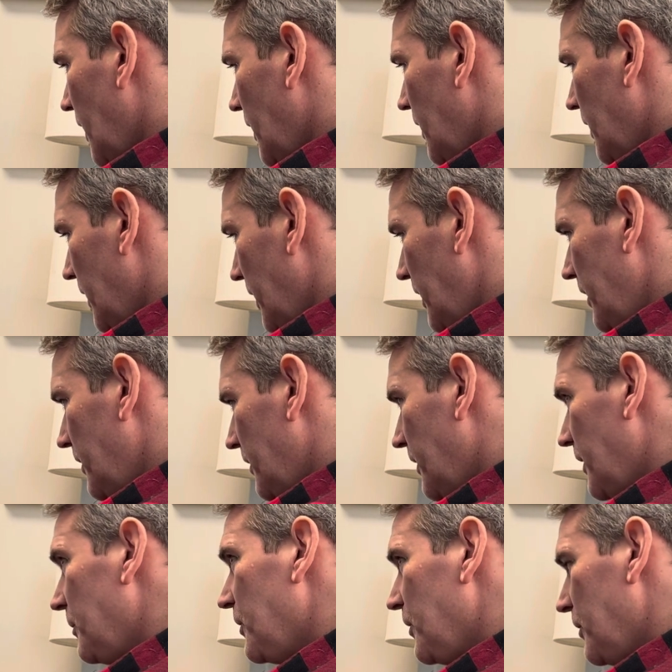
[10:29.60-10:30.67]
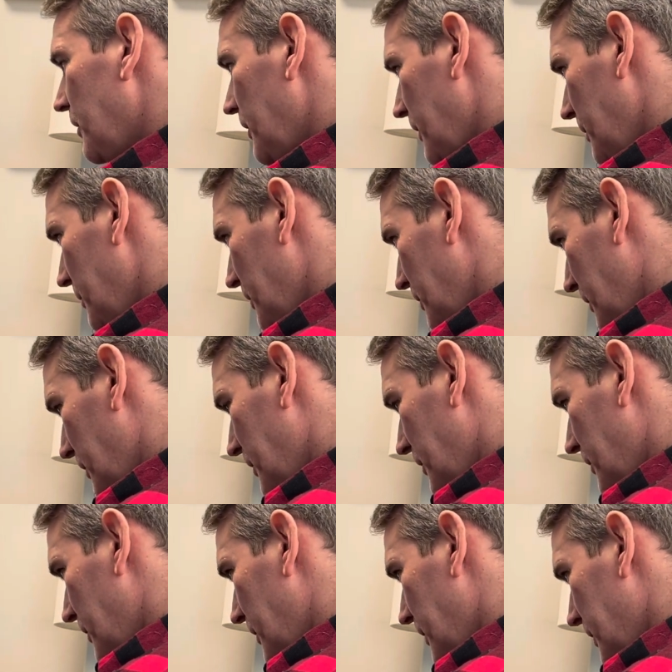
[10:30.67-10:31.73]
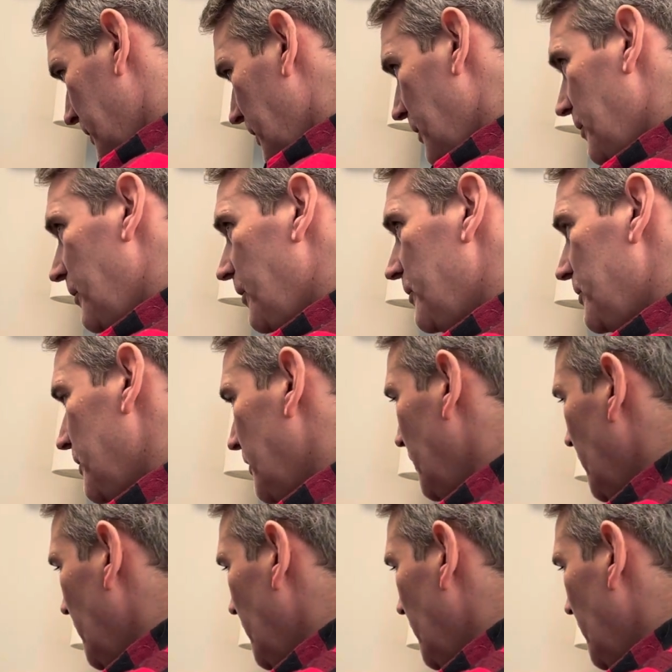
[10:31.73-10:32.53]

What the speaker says: I. Keep going, keep going. No, next letter, Lorenzo.